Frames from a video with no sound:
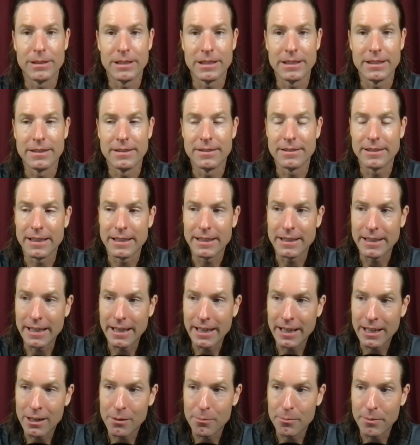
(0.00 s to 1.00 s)
Because I
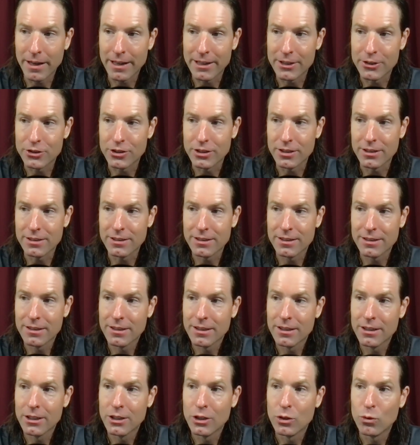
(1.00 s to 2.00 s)
can't imagine
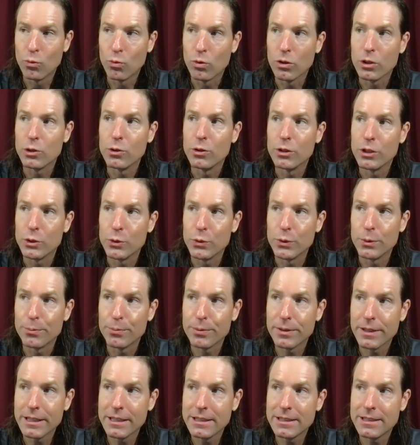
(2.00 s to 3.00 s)
we're going to
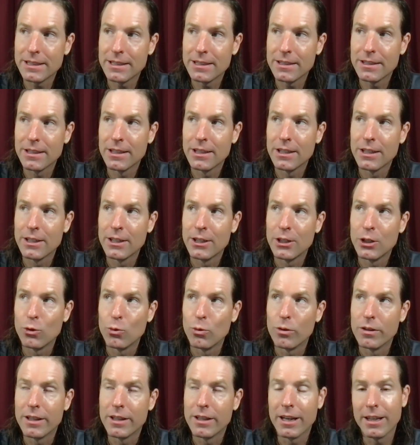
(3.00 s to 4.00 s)
replace it
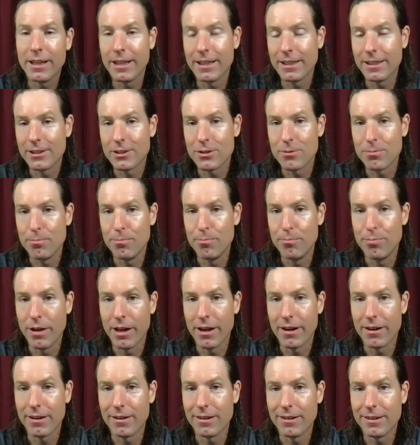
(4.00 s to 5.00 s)
with anything that's
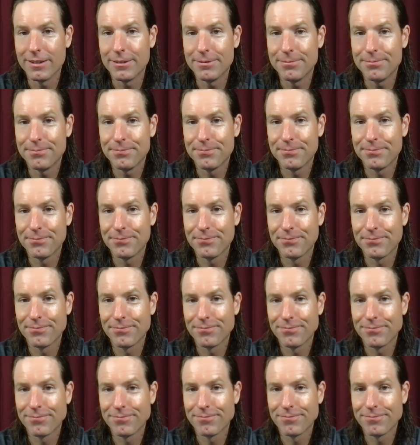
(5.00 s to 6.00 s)
better.
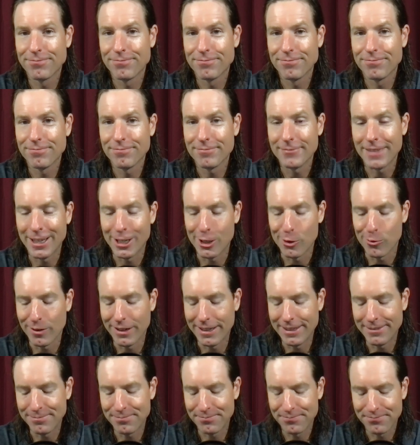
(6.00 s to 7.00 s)

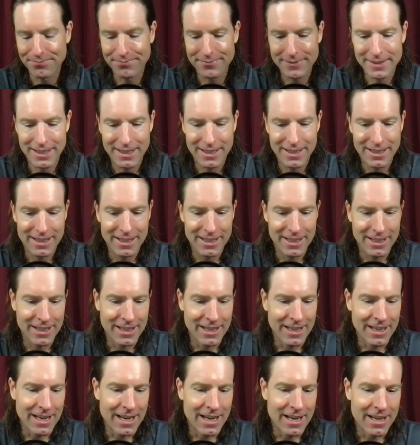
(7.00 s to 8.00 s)
Anyway,
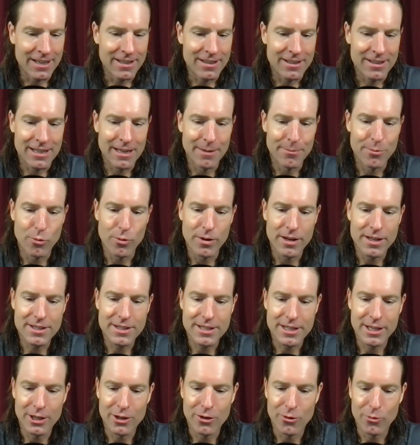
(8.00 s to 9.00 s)
a couple weeks
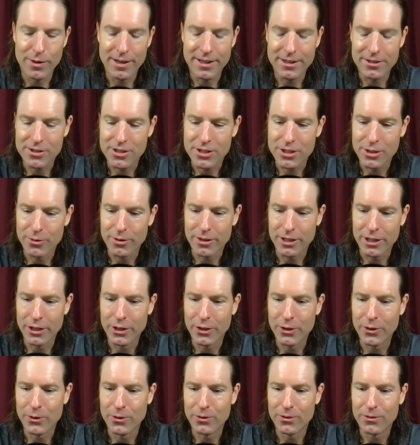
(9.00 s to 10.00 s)
ago, a week or so
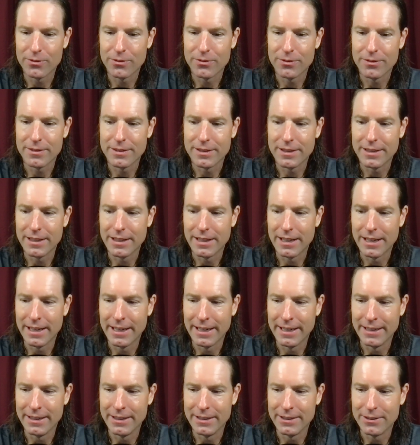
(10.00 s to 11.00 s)
ago,
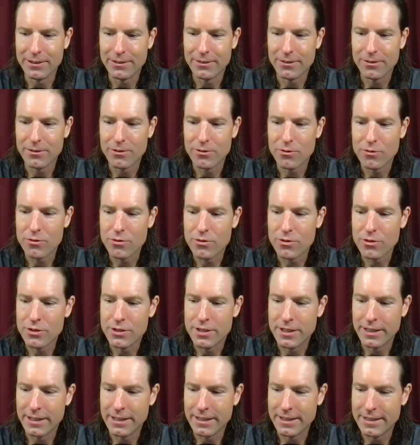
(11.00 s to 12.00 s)
I
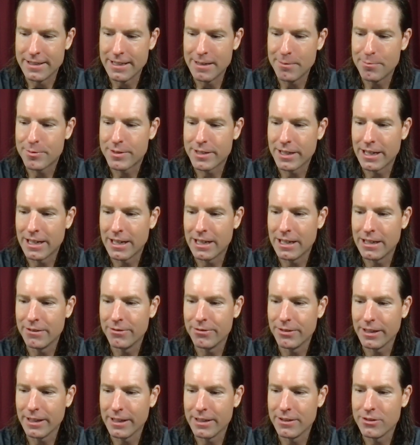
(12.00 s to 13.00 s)
did a deep
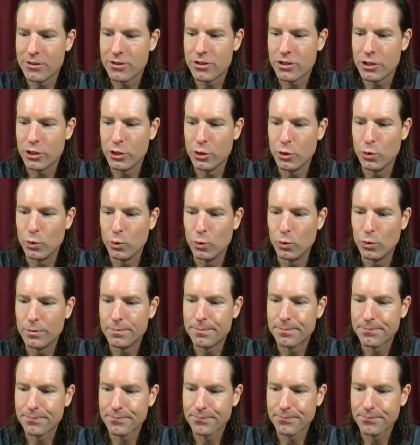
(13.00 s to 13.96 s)
dive into,